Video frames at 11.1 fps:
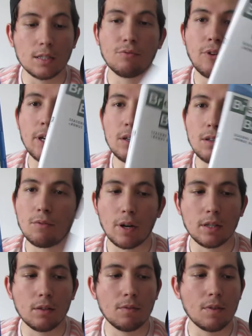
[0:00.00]
Fring on the
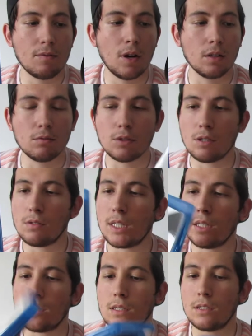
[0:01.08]
front of the final two
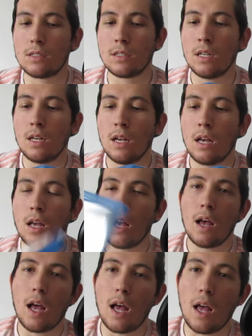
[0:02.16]
seasons,
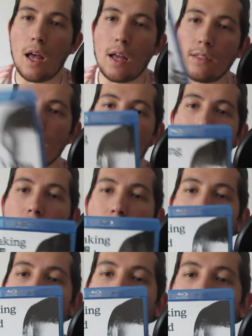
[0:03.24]
uh,
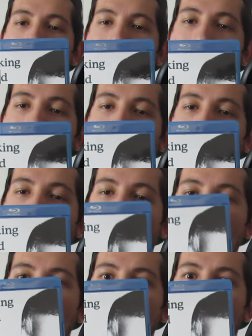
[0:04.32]
Jesse
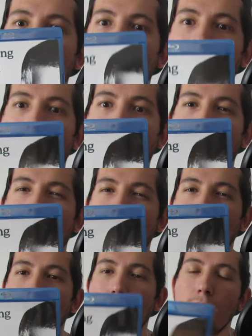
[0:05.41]
on the
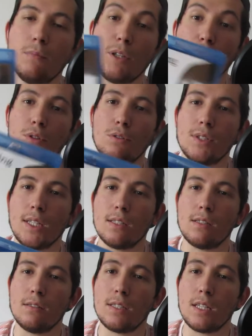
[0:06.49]
middle two
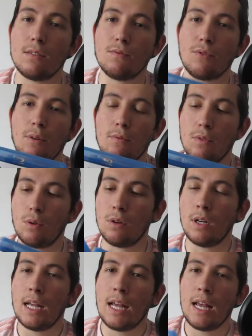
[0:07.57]
seasons, season three and four,
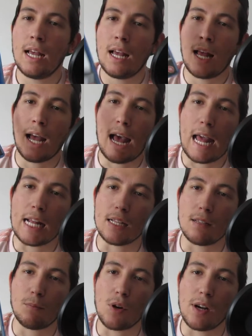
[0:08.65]
and
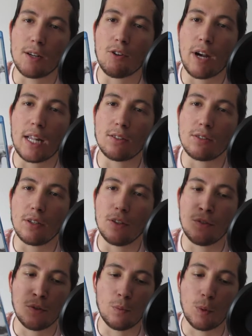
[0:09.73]
Bryan
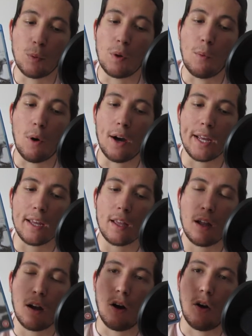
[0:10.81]
Cranston or Walter White
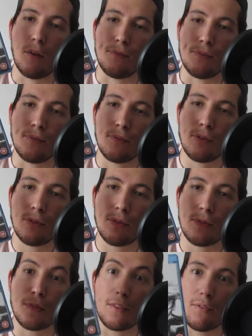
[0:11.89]
on
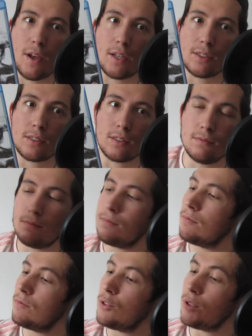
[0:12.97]
the first
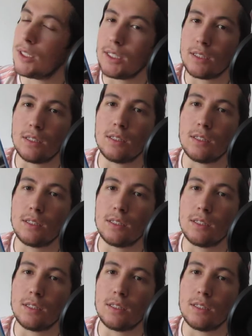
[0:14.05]
two seasons.